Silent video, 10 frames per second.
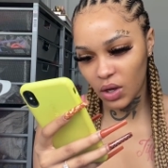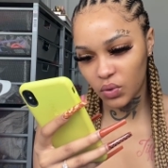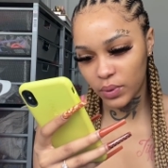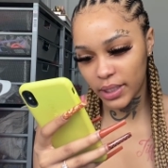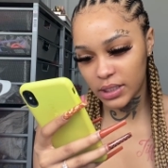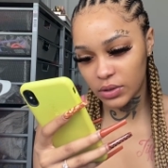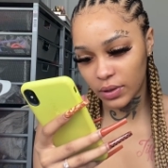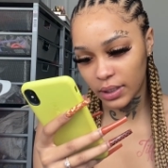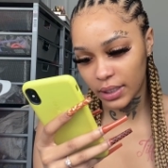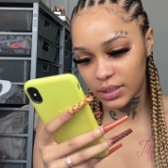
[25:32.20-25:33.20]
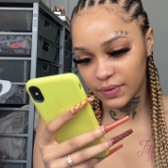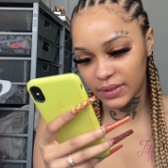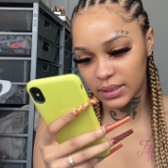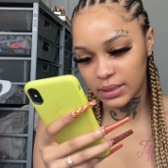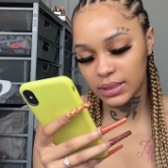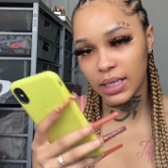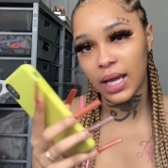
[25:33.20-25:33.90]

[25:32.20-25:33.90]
Wigs or lace fronts?